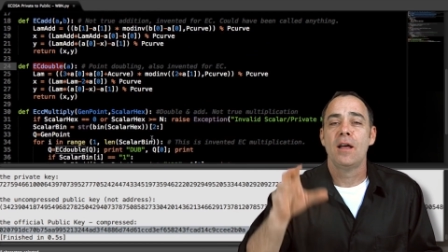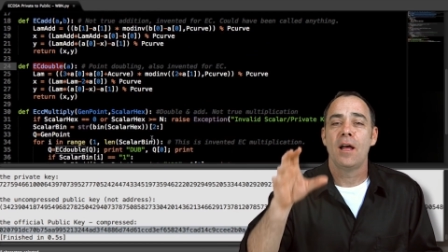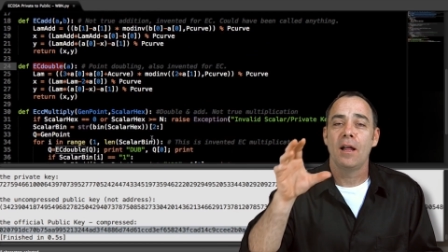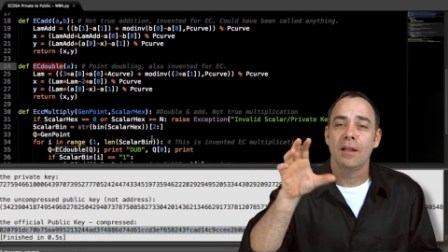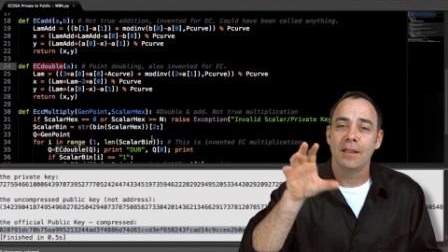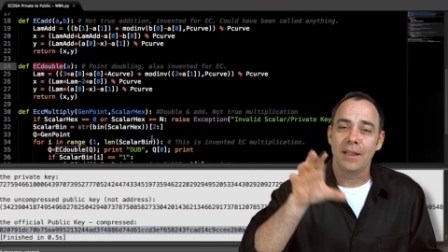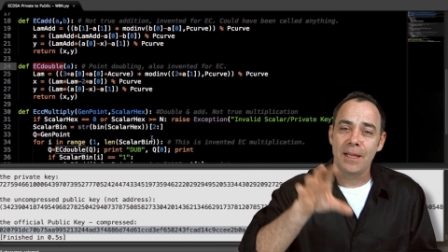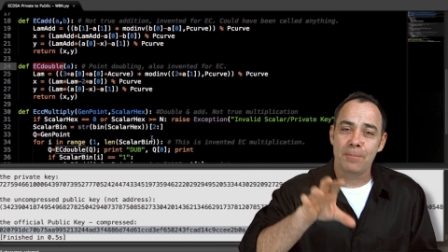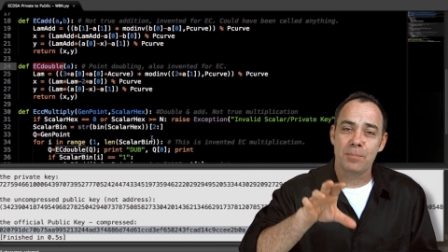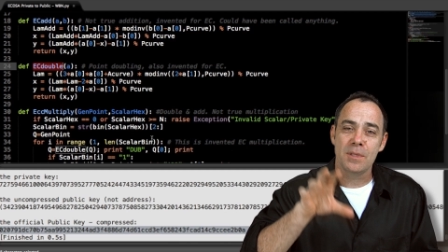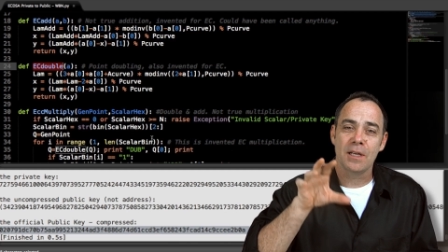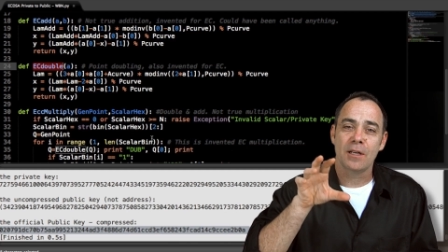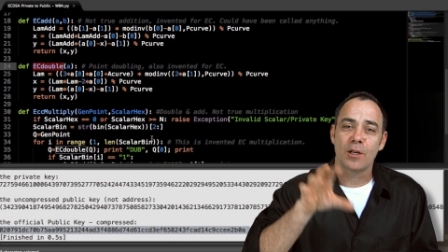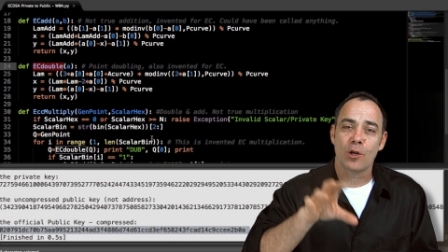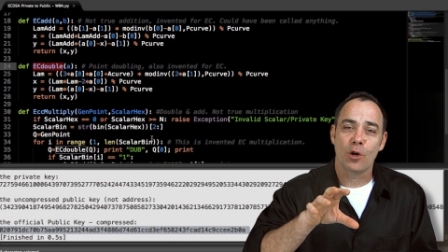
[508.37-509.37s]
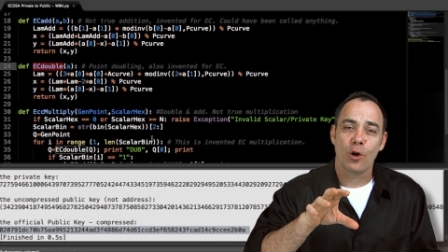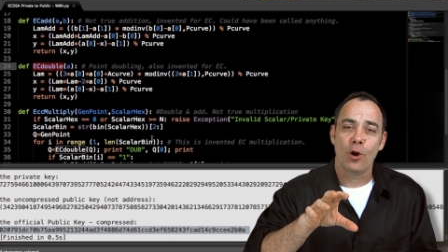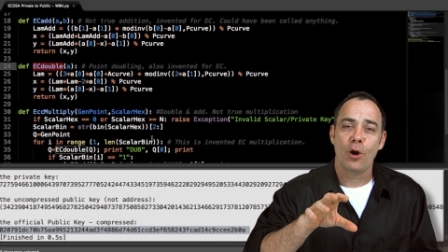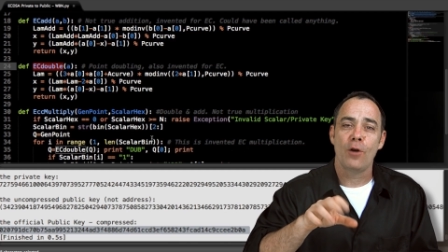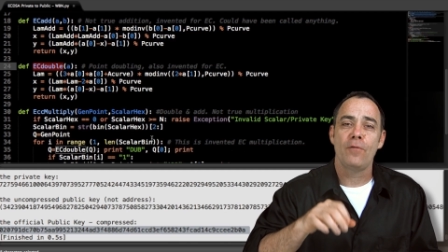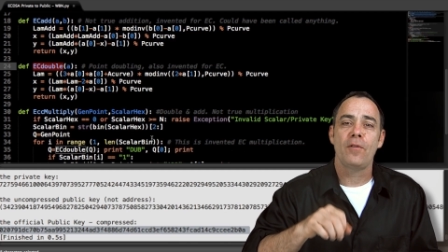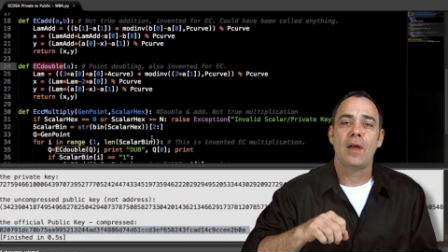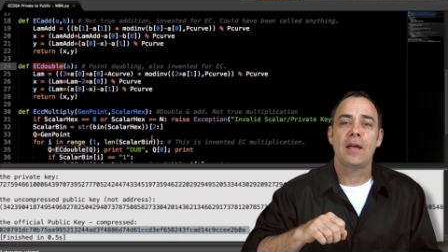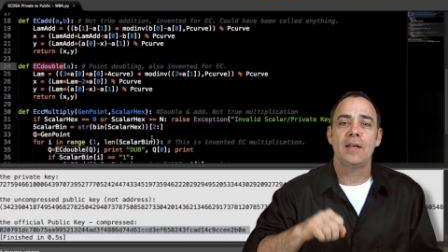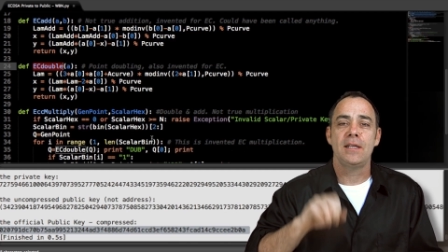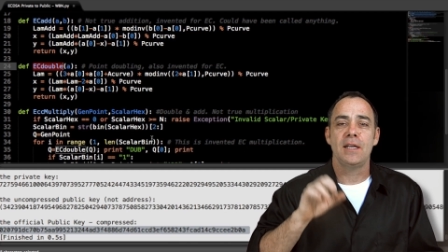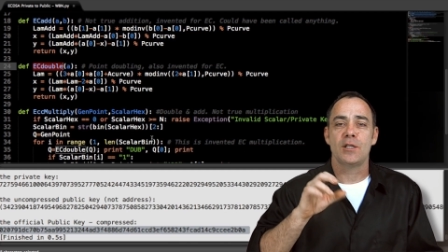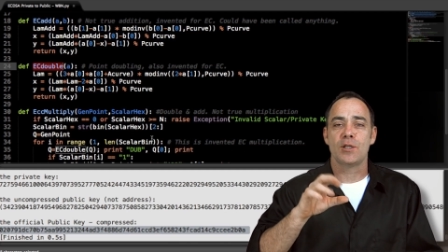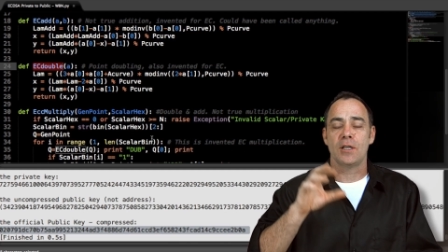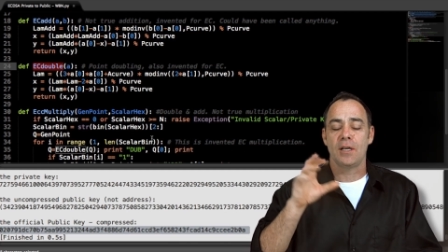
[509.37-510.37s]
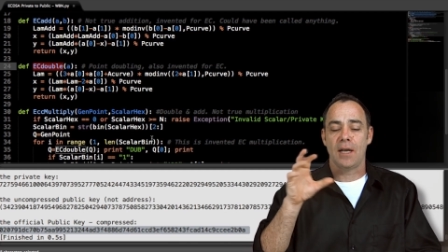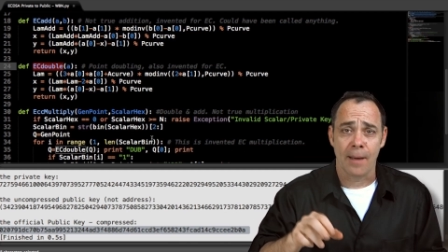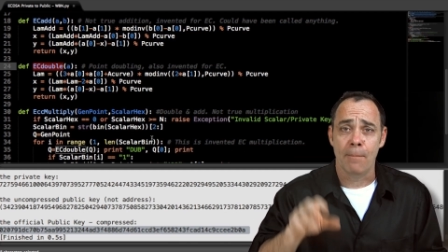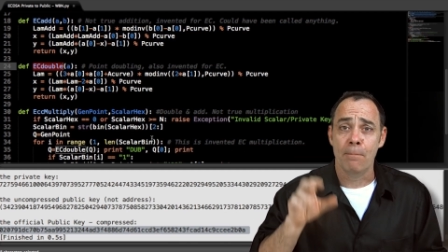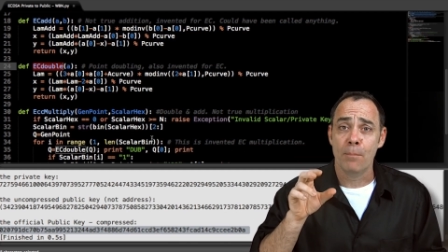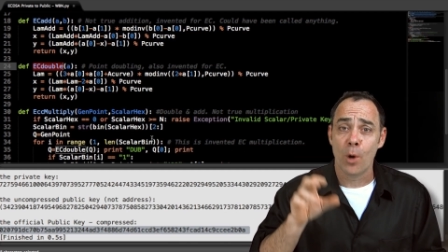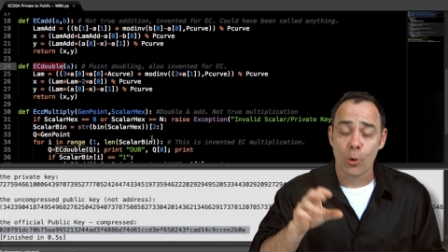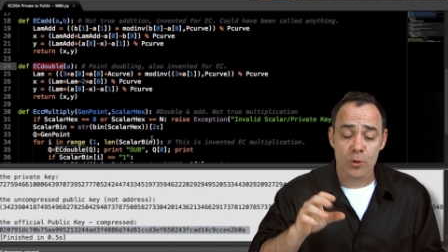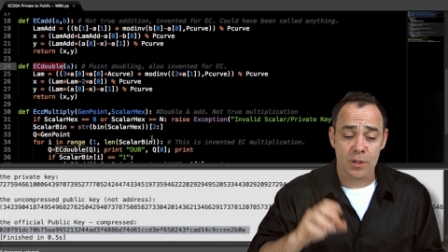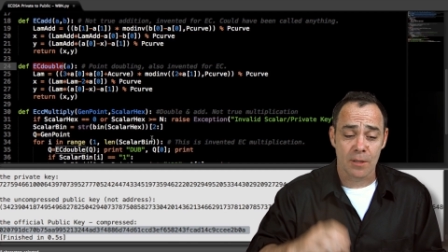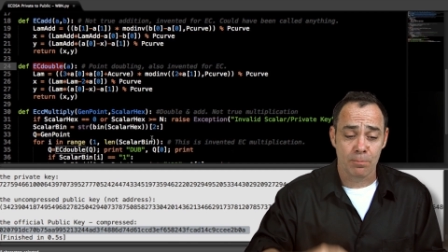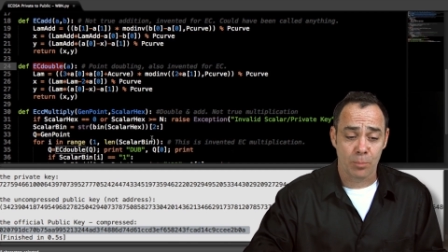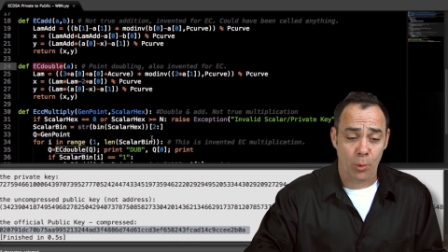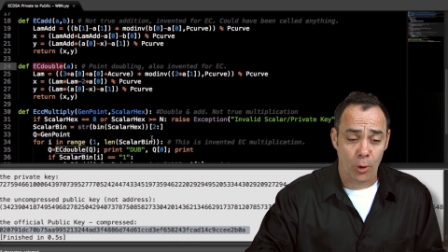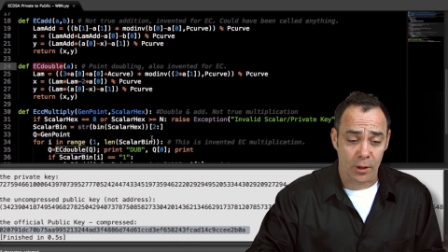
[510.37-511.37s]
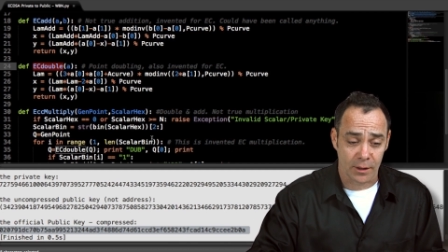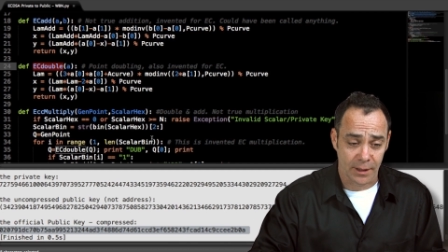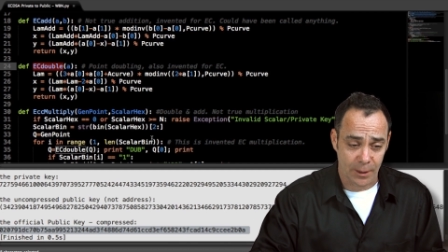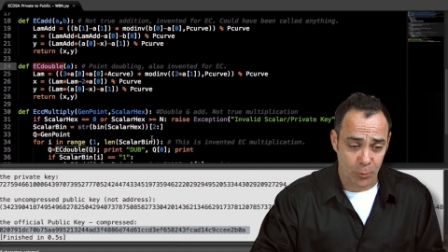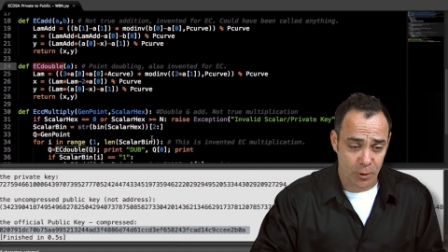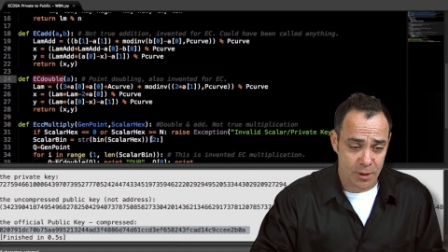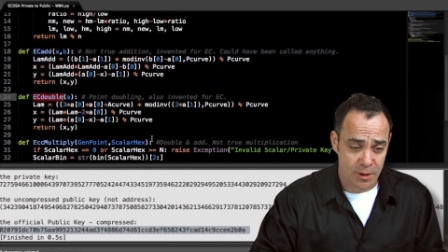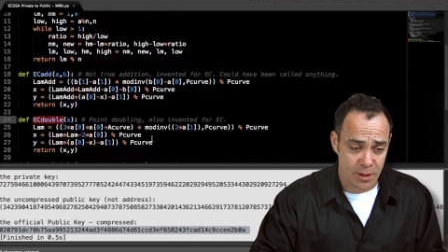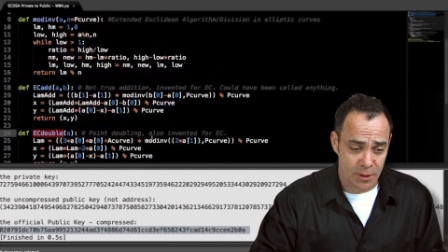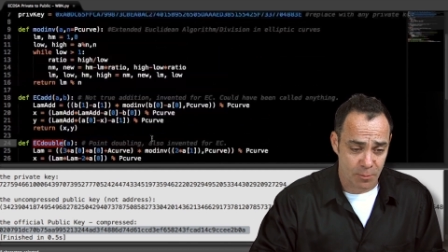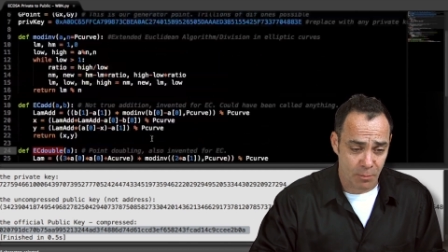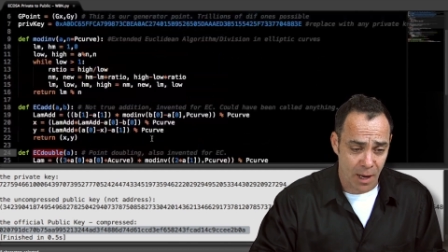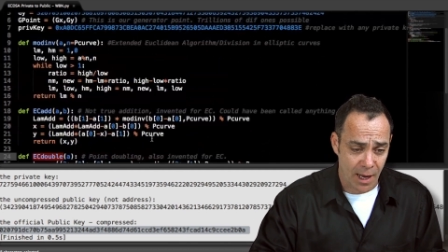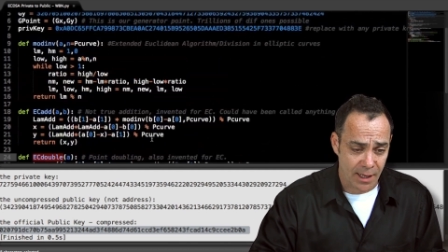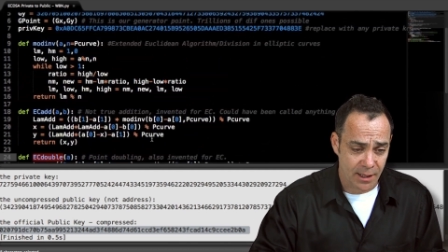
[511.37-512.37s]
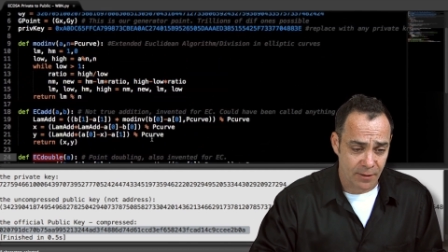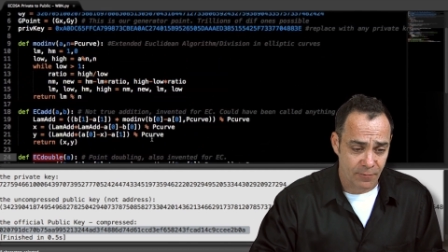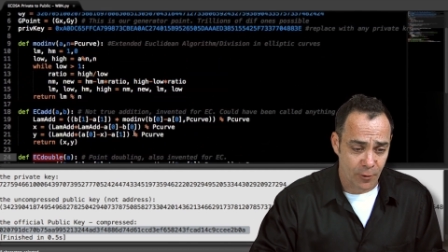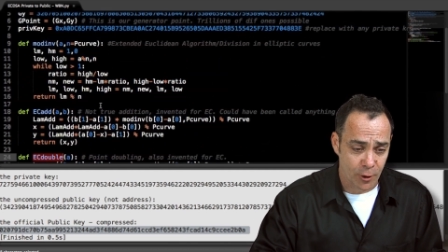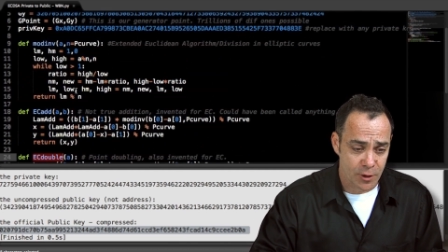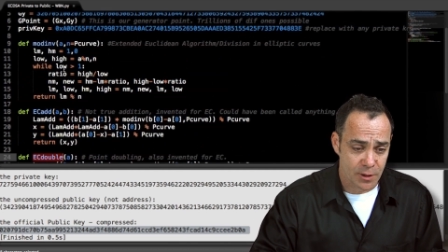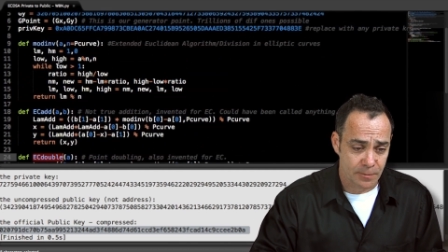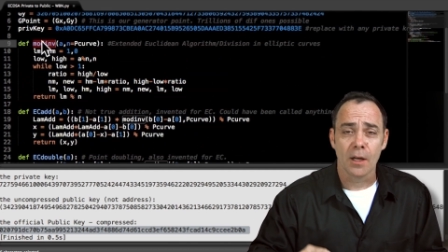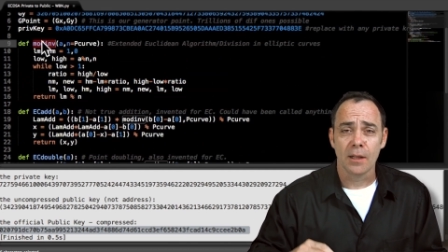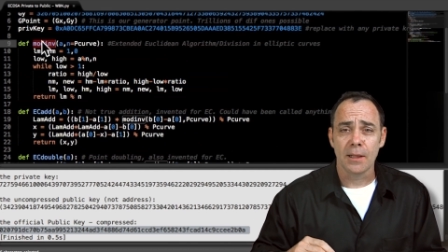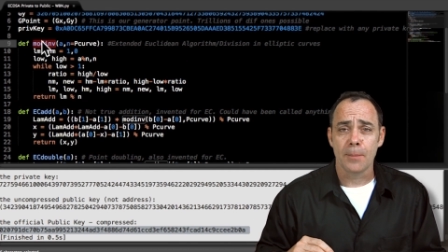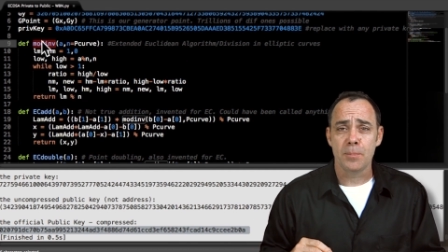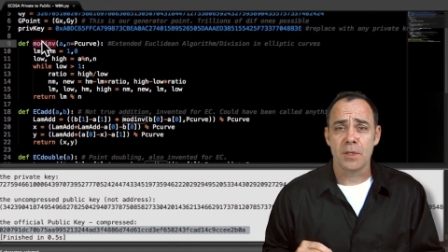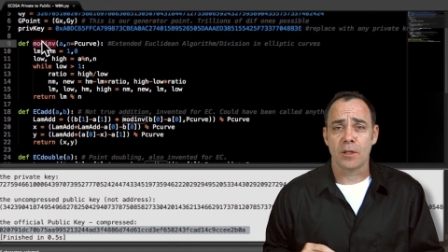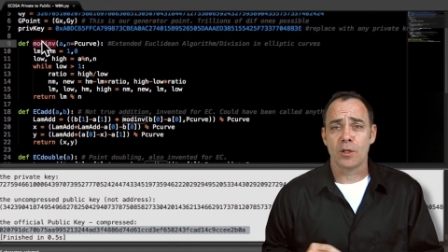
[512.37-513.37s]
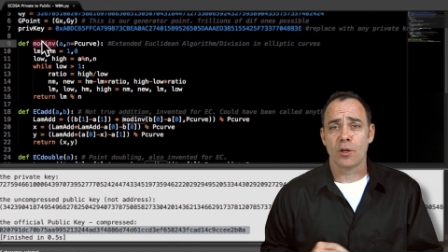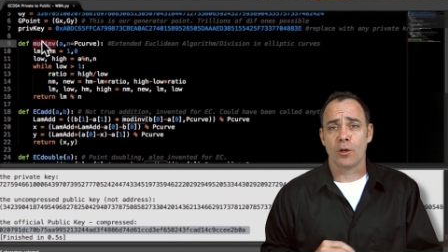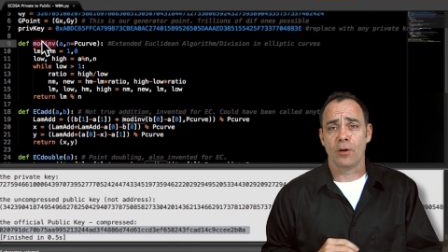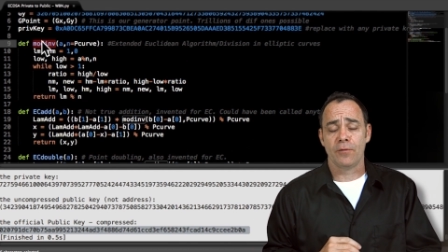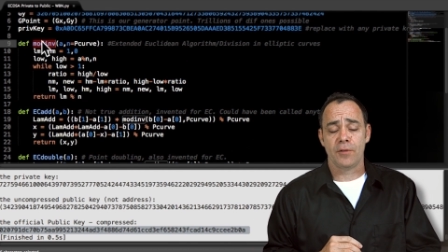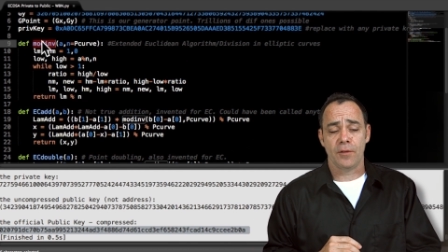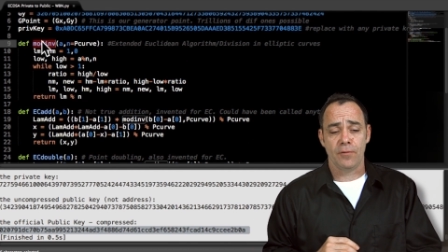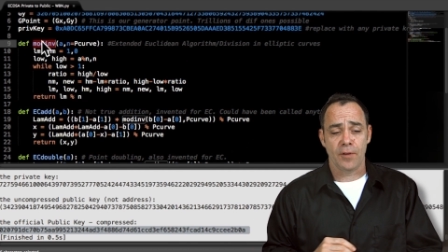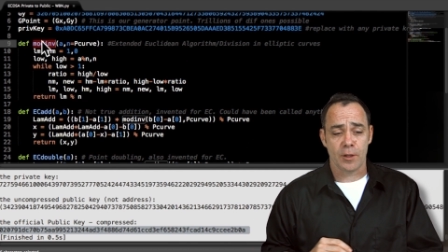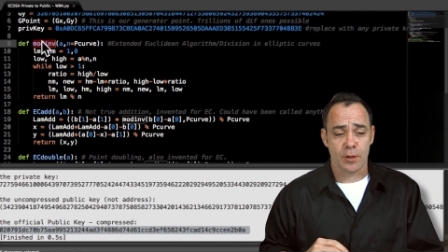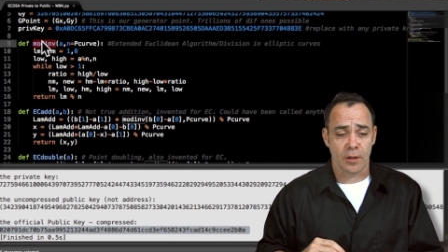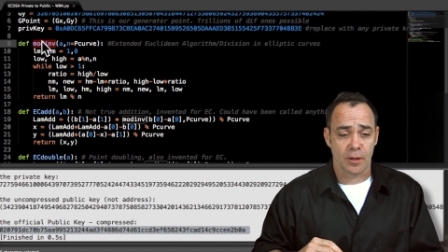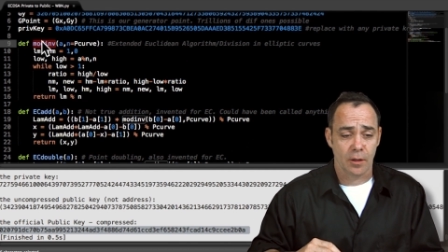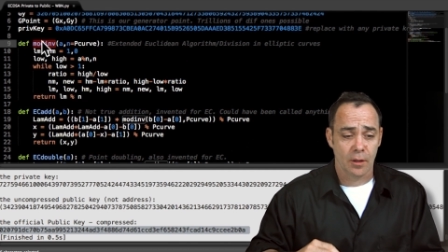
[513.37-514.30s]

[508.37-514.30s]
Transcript: elliptic curve addition, and most importantly, which is this mod inverse, elliptic curve division.